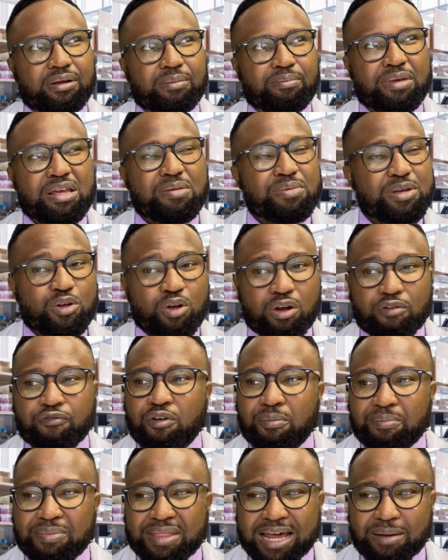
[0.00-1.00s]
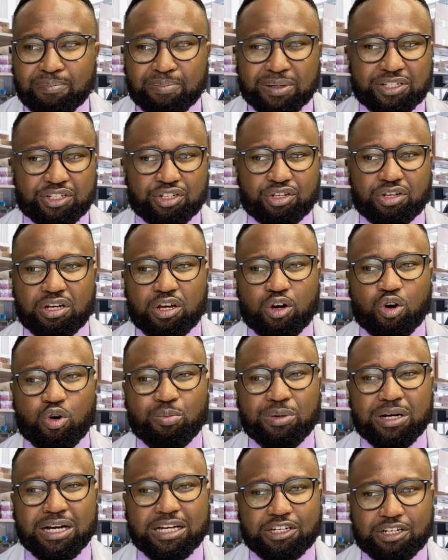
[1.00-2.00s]
maybe not from that particular
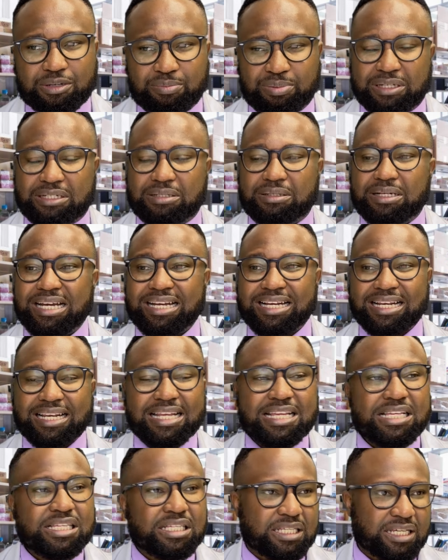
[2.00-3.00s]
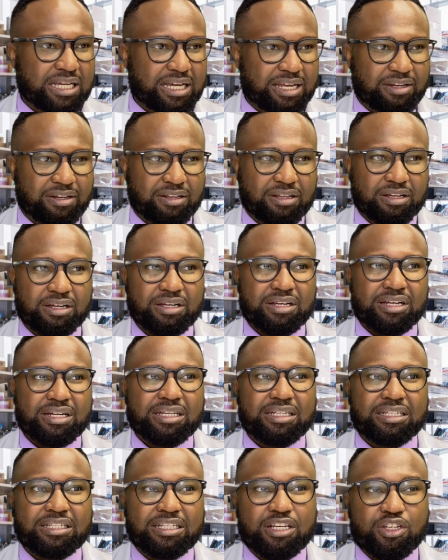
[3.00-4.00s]
home country, but at least in the
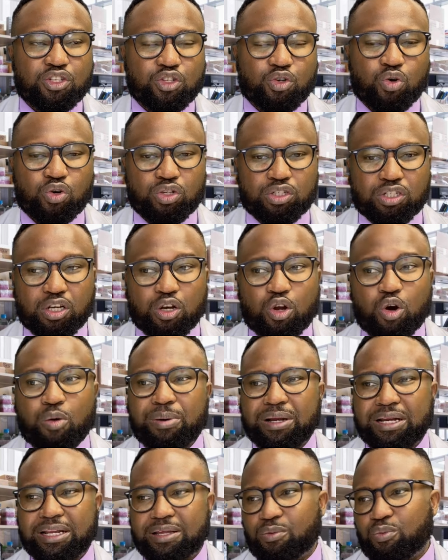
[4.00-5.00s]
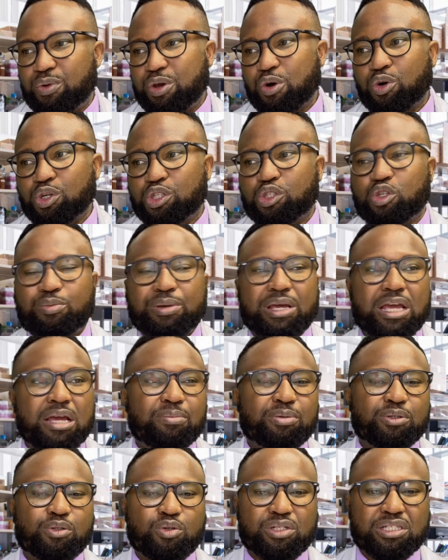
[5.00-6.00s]
discourse globally, we ought to be
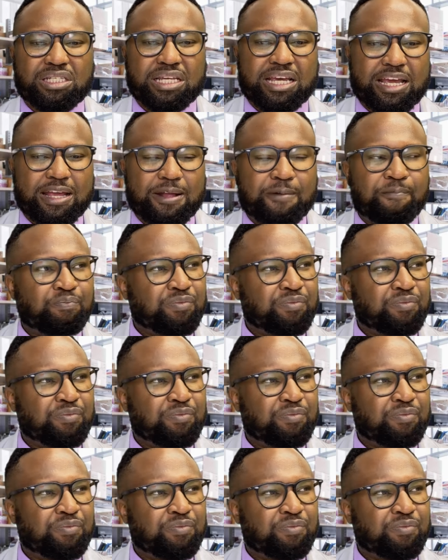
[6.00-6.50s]
able to say,